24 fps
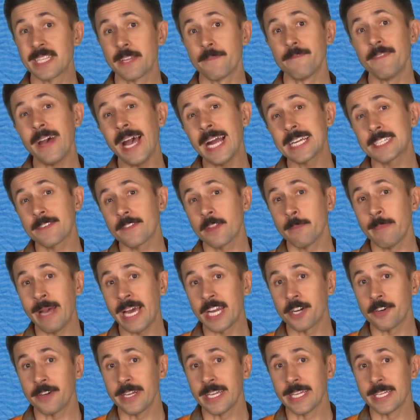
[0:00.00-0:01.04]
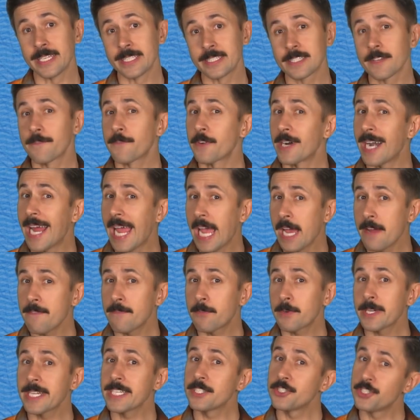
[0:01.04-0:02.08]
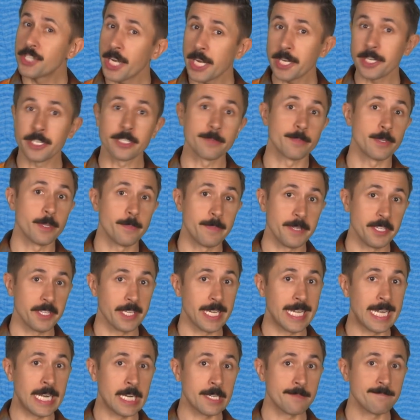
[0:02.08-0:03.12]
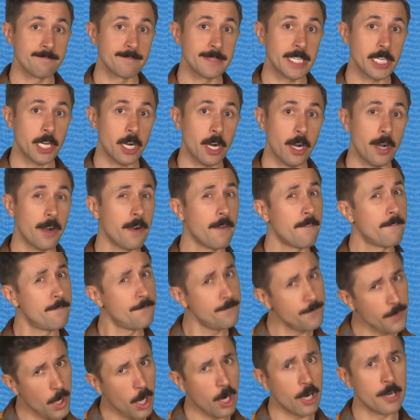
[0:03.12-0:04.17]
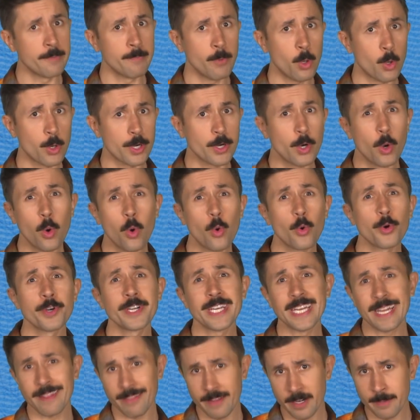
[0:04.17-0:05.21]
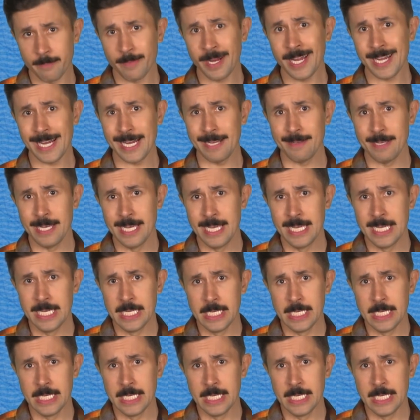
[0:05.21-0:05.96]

But the fact of the matter is, for every charitable billionaire, there are far more hoarding their money.